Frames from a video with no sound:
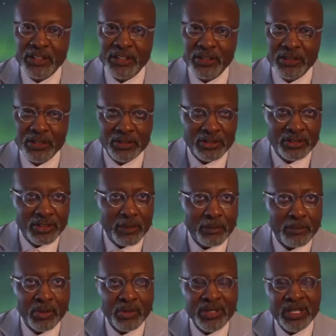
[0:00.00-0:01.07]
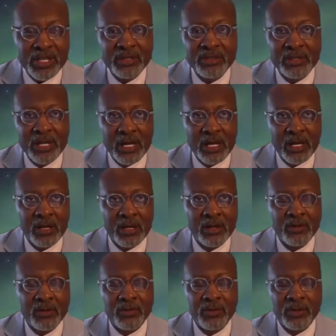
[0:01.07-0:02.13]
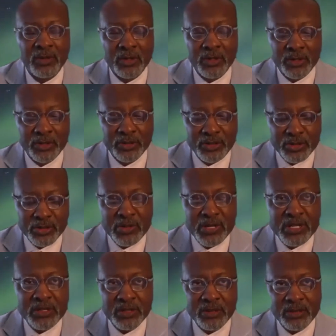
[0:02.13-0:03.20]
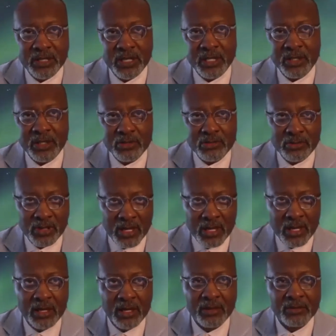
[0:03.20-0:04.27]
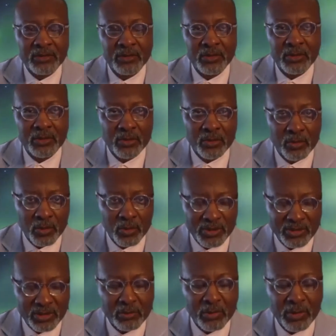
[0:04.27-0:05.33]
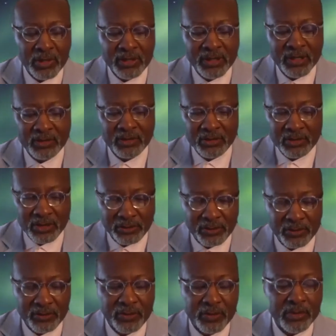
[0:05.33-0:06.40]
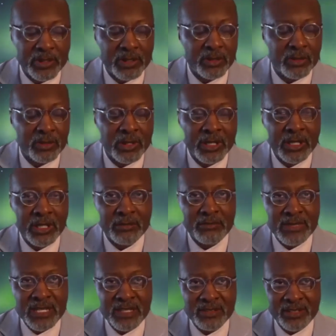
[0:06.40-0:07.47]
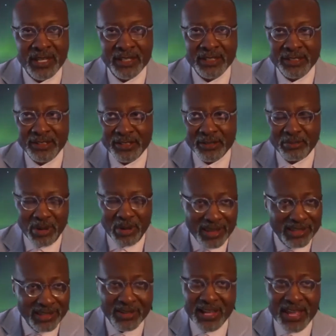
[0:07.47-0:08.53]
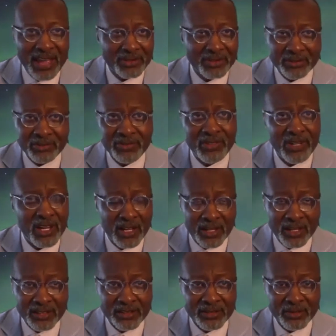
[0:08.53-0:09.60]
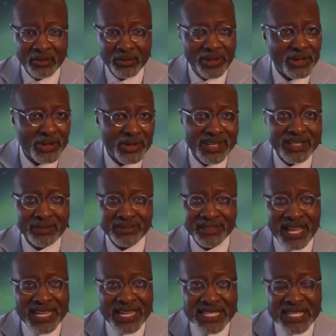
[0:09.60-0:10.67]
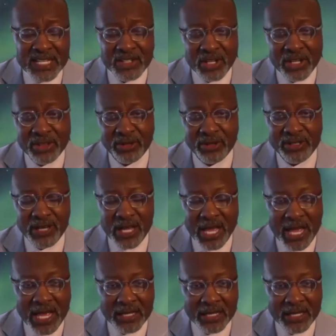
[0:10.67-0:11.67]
The simpleness of doing the thing you love with someone that's different from you means that you're probably gonna have some fun, whether you end up liking each other or not.